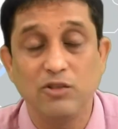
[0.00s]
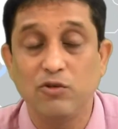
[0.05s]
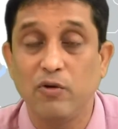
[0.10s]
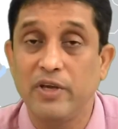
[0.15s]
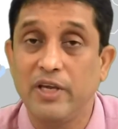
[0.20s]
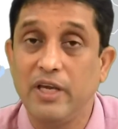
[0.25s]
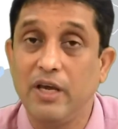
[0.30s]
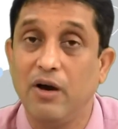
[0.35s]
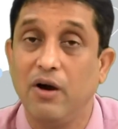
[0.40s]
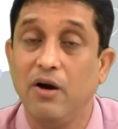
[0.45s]
So
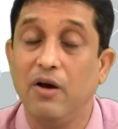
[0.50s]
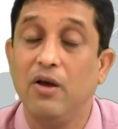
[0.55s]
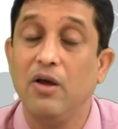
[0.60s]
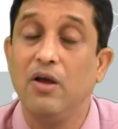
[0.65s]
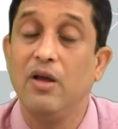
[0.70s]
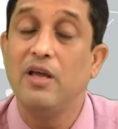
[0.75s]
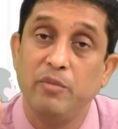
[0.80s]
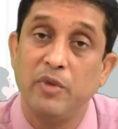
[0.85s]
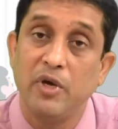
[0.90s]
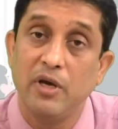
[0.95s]
here
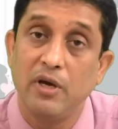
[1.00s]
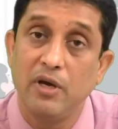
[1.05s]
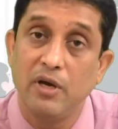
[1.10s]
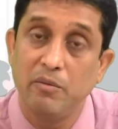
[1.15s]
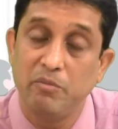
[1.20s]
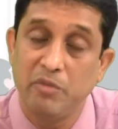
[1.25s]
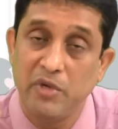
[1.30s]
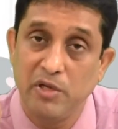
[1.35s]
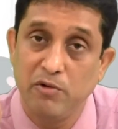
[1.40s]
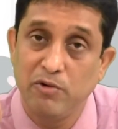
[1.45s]

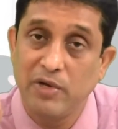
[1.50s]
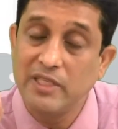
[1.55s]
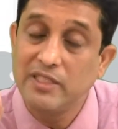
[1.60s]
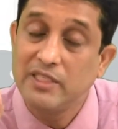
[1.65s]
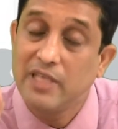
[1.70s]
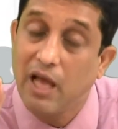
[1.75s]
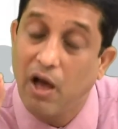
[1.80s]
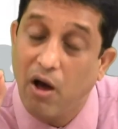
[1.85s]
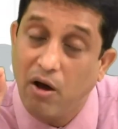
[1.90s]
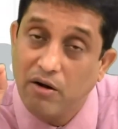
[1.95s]
you can
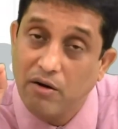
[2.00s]
say